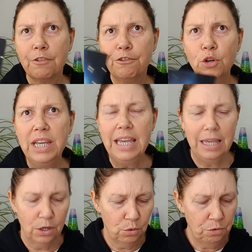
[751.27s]
Fully
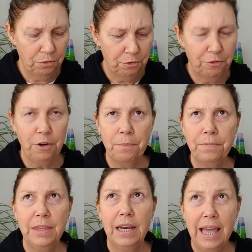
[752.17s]
heal
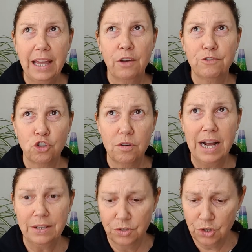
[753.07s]
from the lack of
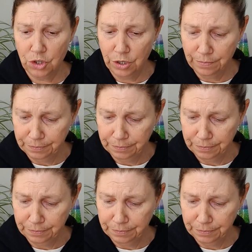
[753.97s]
trust.